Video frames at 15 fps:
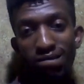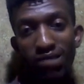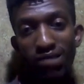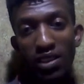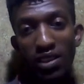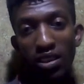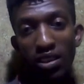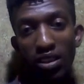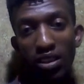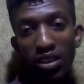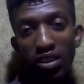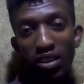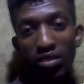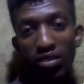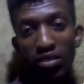Then
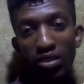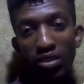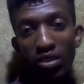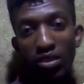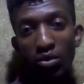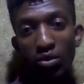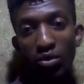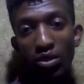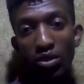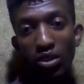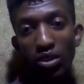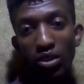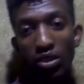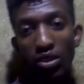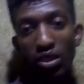around there was a
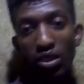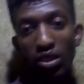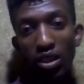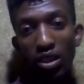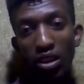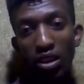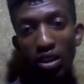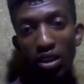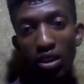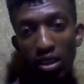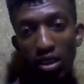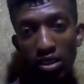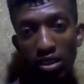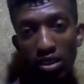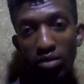sell,
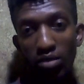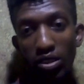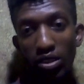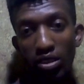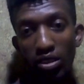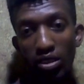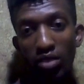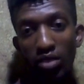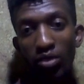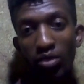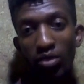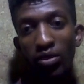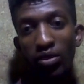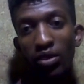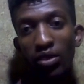little bit sell off.
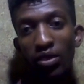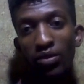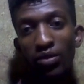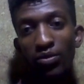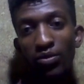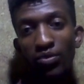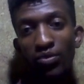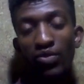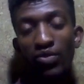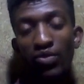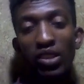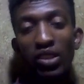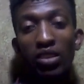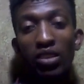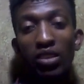
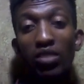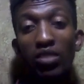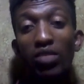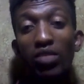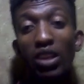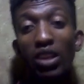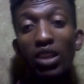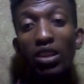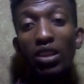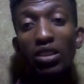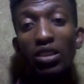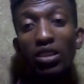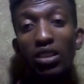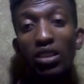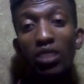Then finally
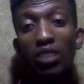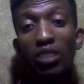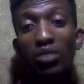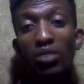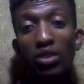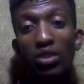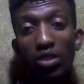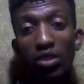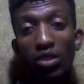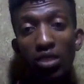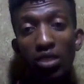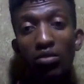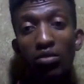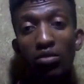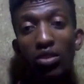ended up in the third
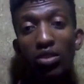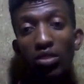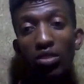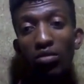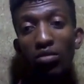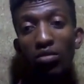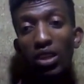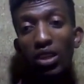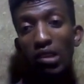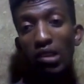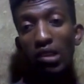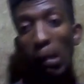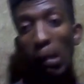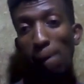model we buy it.